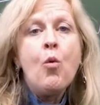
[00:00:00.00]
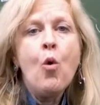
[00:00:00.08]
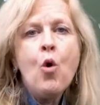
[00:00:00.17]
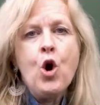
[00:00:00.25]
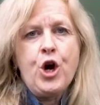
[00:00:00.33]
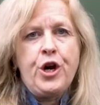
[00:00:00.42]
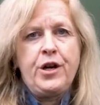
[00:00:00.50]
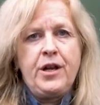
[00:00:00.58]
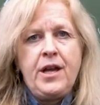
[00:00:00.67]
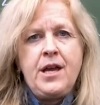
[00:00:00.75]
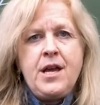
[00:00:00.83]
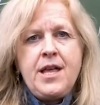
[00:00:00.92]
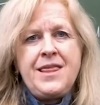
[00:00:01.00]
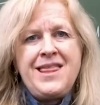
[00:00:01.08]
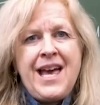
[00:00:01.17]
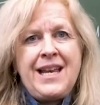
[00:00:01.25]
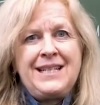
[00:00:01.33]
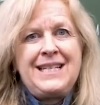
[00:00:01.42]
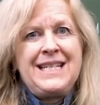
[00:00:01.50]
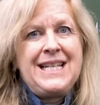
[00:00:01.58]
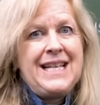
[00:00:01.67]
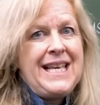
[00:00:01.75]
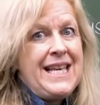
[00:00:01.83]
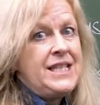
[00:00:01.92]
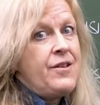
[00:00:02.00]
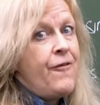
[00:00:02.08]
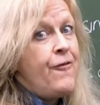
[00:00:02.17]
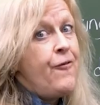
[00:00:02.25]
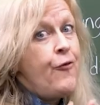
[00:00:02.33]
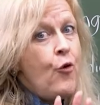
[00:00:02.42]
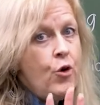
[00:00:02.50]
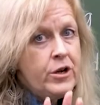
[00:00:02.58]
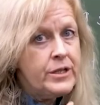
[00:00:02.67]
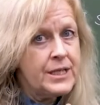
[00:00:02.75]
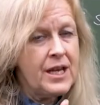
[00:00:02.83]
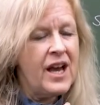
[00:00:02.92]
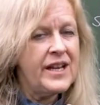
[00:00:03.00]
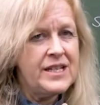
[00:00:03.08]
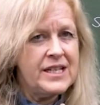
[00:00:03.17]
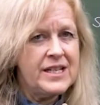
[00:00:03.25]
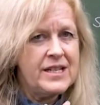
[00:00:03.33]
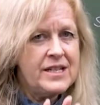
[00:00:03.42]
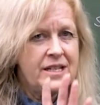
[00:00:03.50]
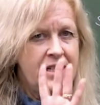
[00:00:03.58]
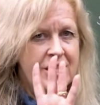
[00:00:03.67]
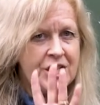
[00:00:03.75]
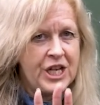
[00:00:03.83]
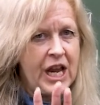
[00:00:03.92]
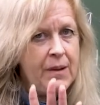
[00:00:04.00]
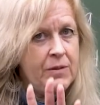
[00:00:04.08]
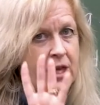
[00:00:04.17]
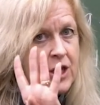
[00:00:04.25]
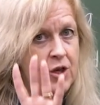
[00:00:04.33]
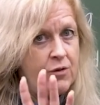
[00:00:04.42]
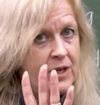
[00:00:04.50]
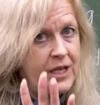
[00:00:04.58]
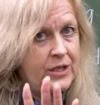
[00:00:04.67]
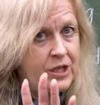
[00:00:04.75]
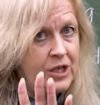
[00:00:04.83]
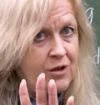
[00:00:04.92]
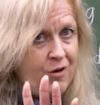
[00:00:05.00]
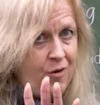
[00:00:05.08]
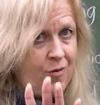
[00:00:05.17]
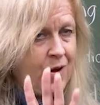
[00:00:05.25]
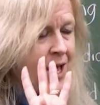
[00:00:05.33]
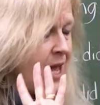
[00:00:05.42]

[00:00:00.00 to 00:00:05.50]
more that is a four-sided shape that you need to know.